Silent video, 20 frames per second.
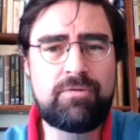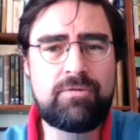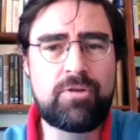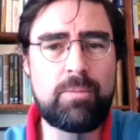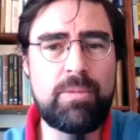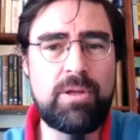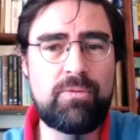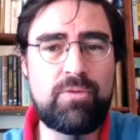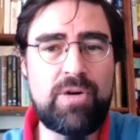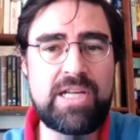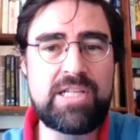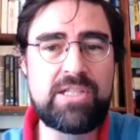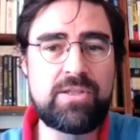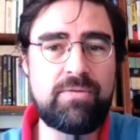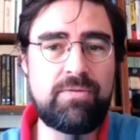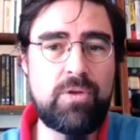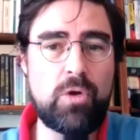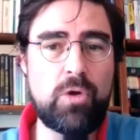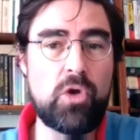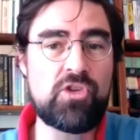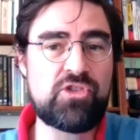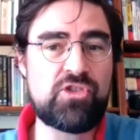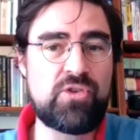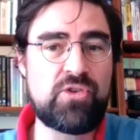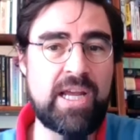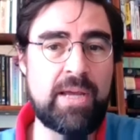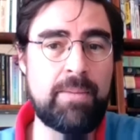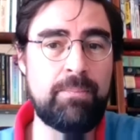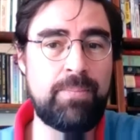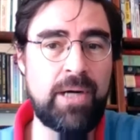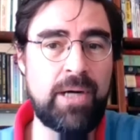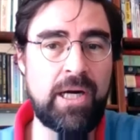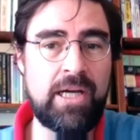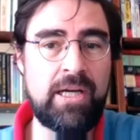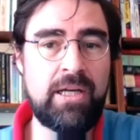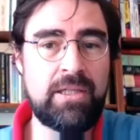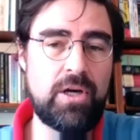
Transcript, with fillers: from the rest of the Austrian Empire.